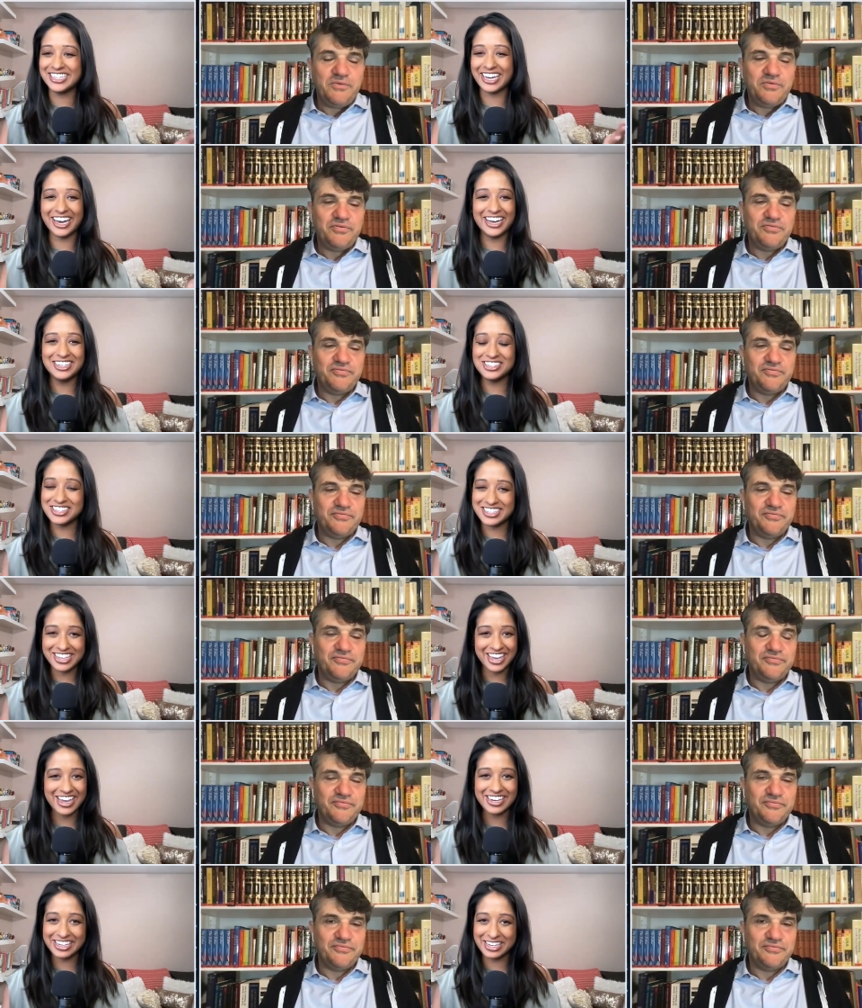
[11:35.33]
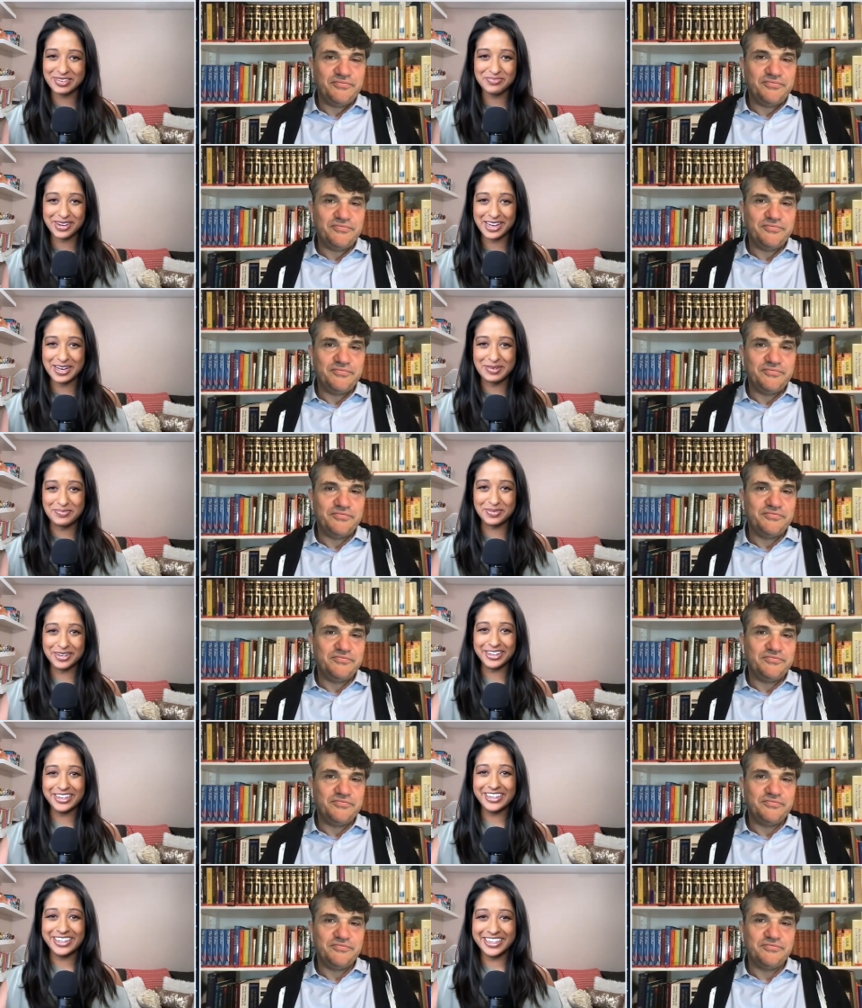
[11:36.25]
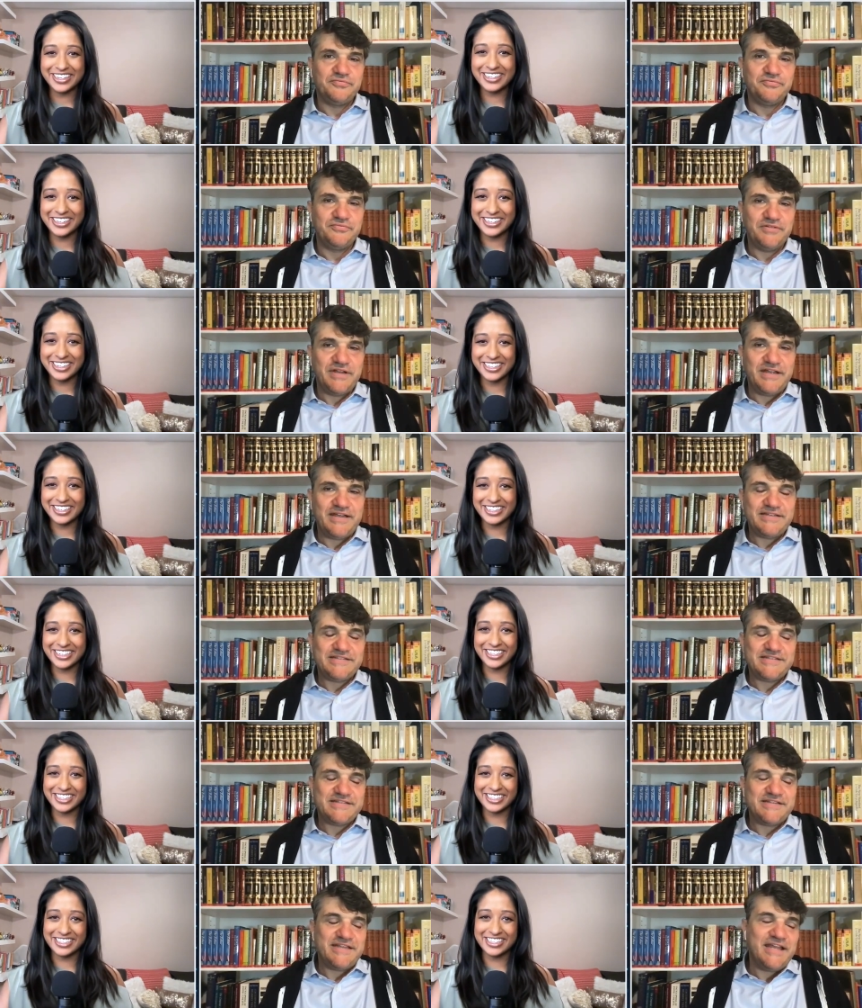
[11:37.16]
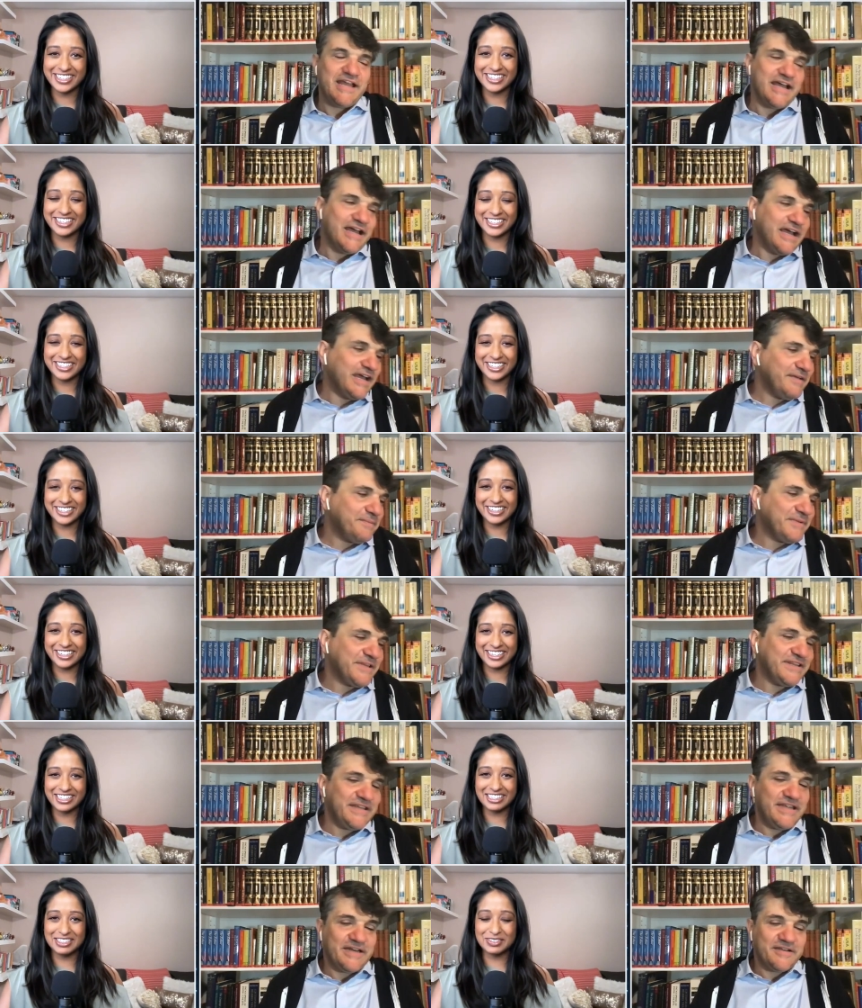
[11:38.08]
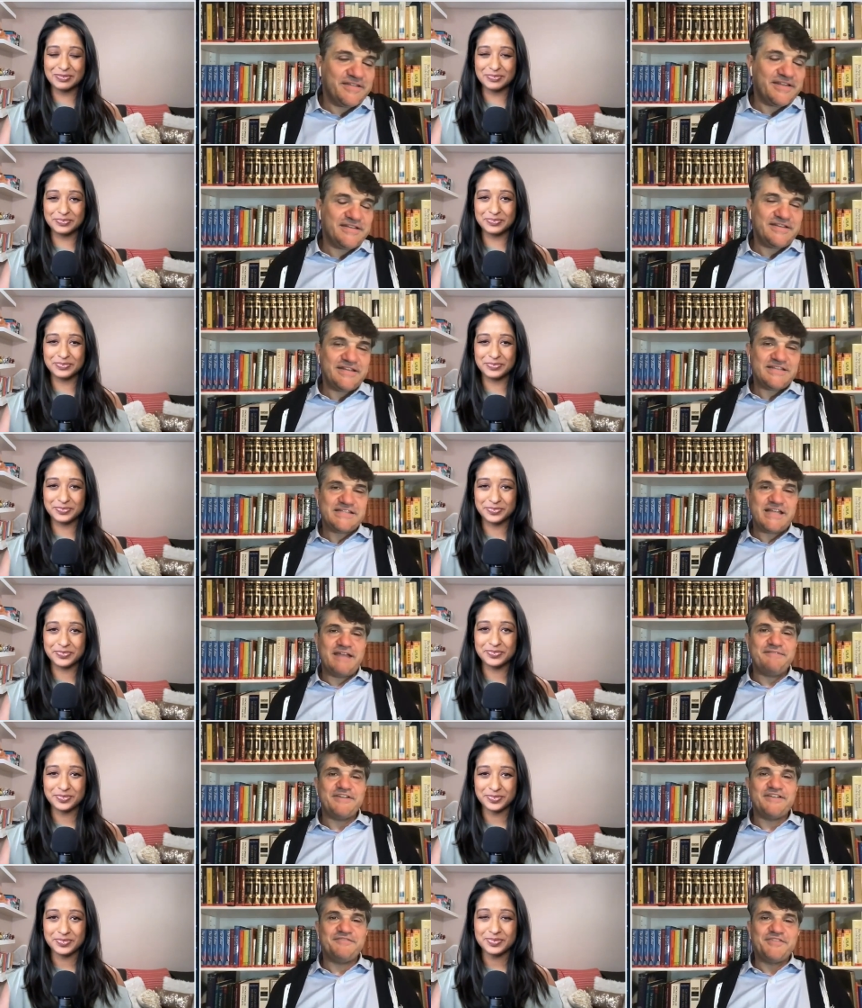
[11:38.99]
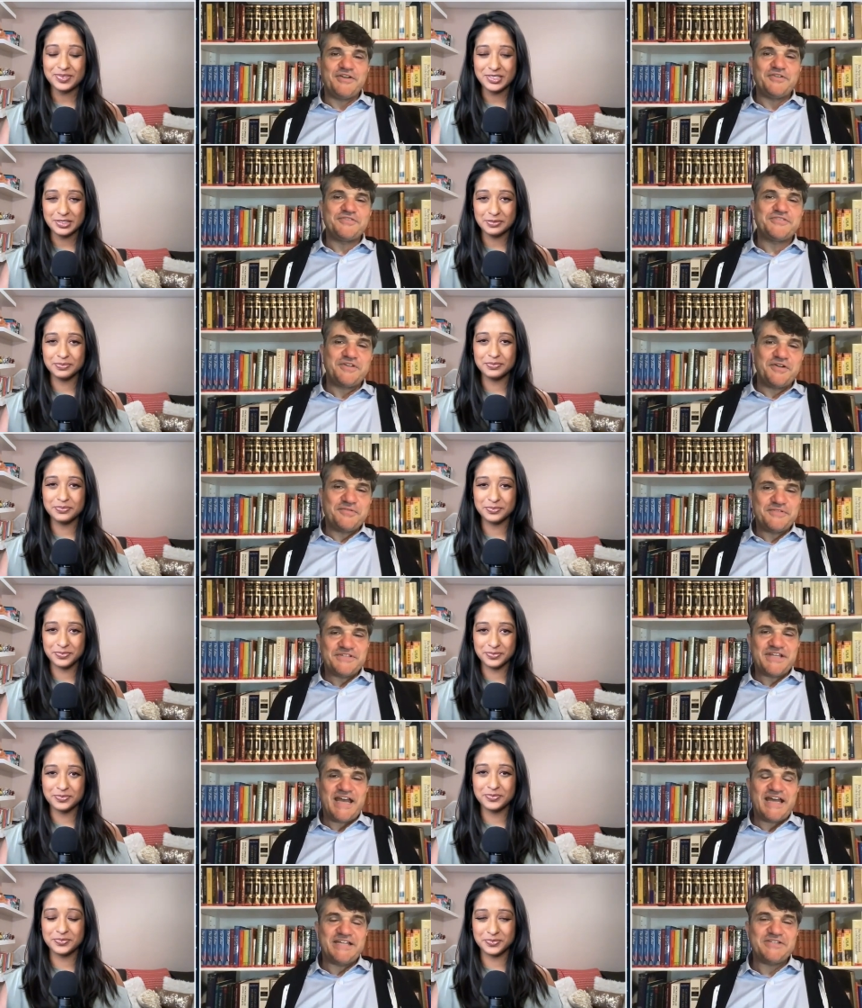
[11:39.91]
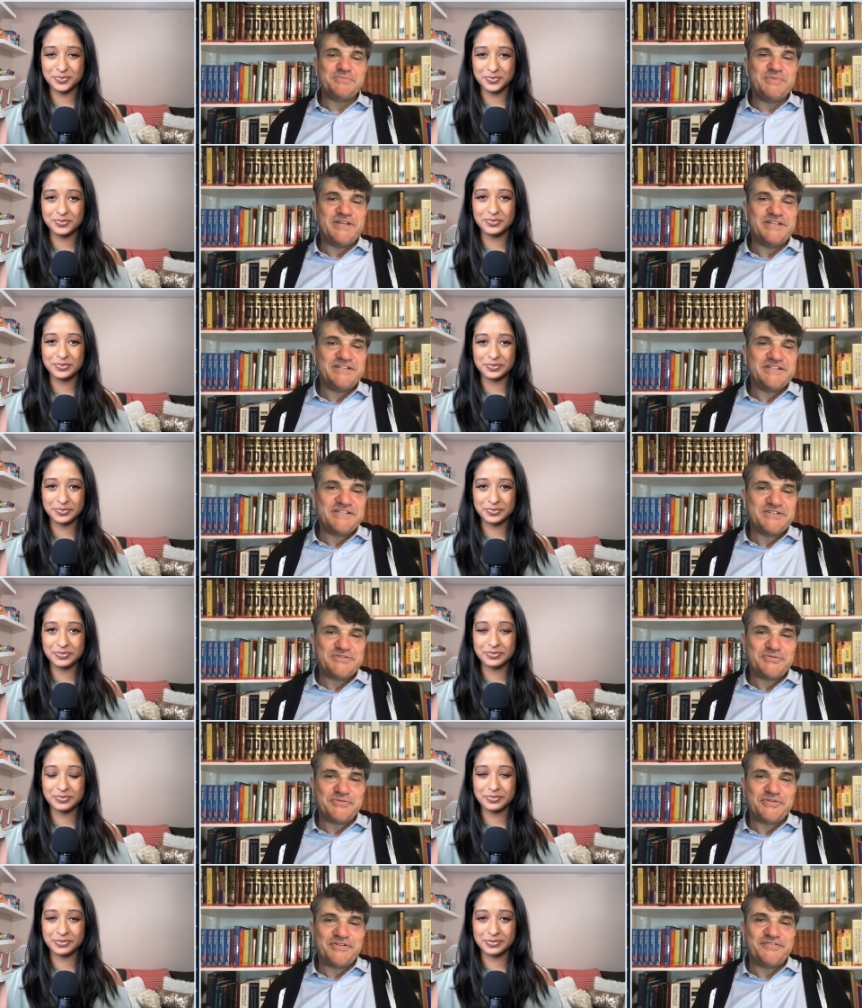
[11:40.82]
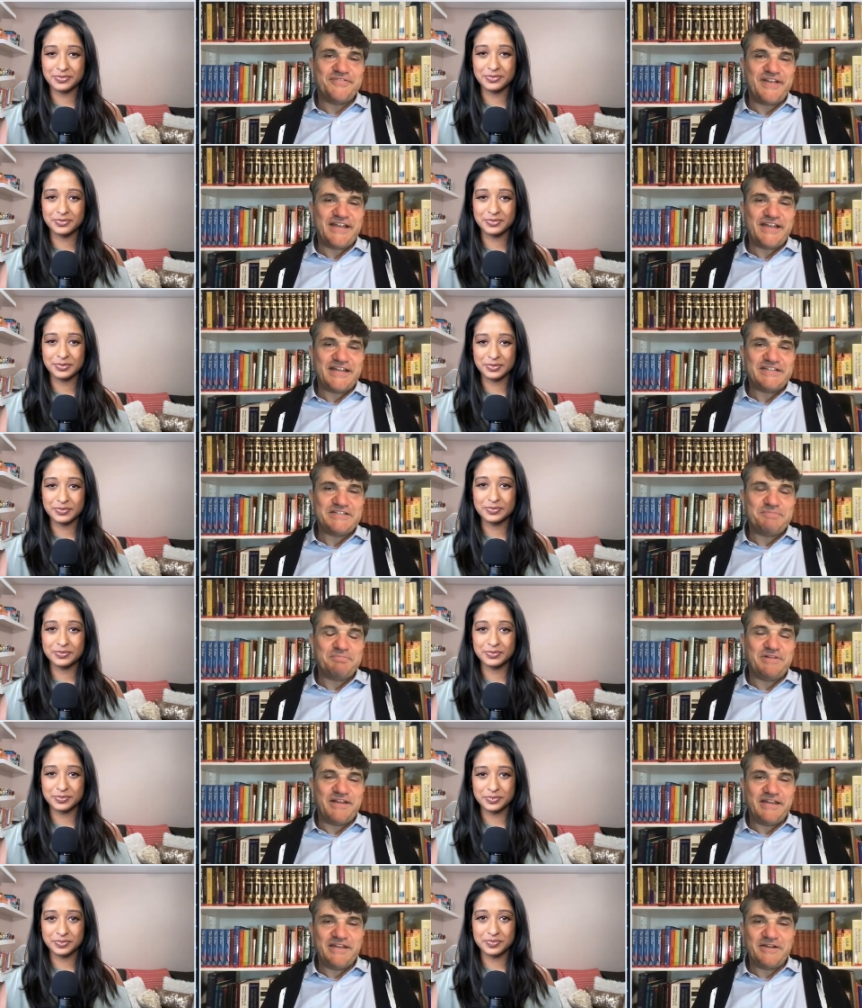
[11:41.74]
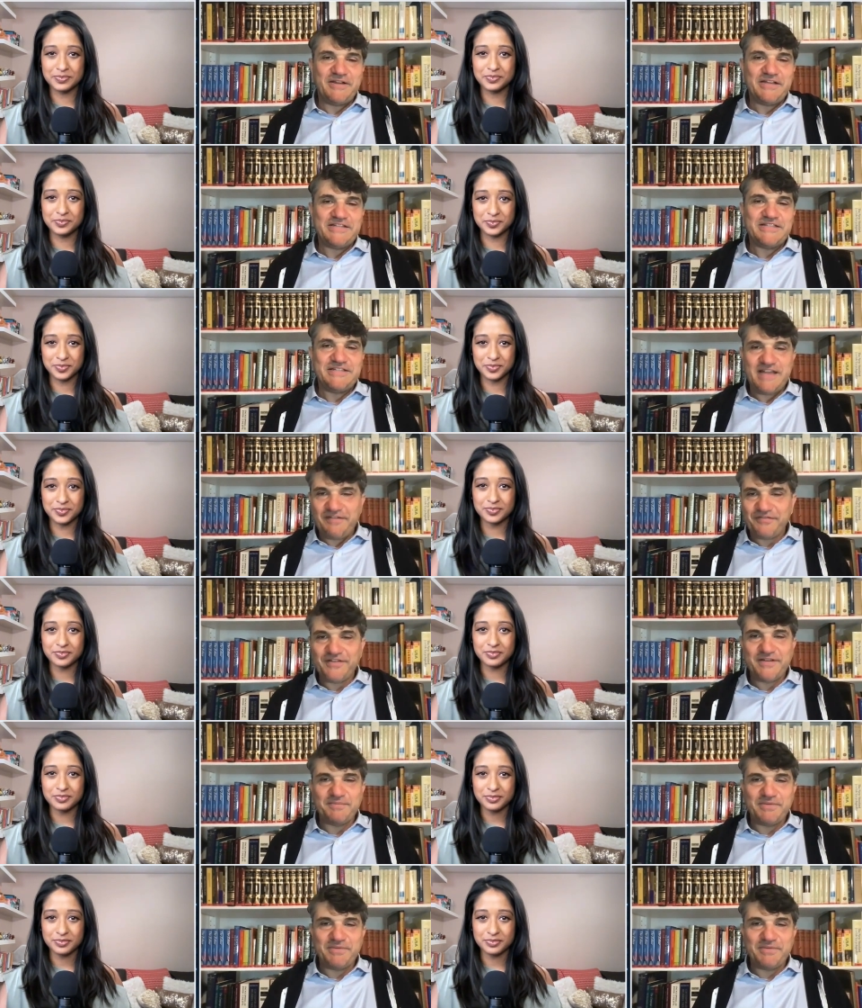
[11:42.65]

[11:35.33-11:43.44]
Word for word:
Speaker 1: I just can't keep up.
Speaker 2: It's yeah, I, but you know the, the excitement of Doge always has been this sort of like it's a play. It's definitely a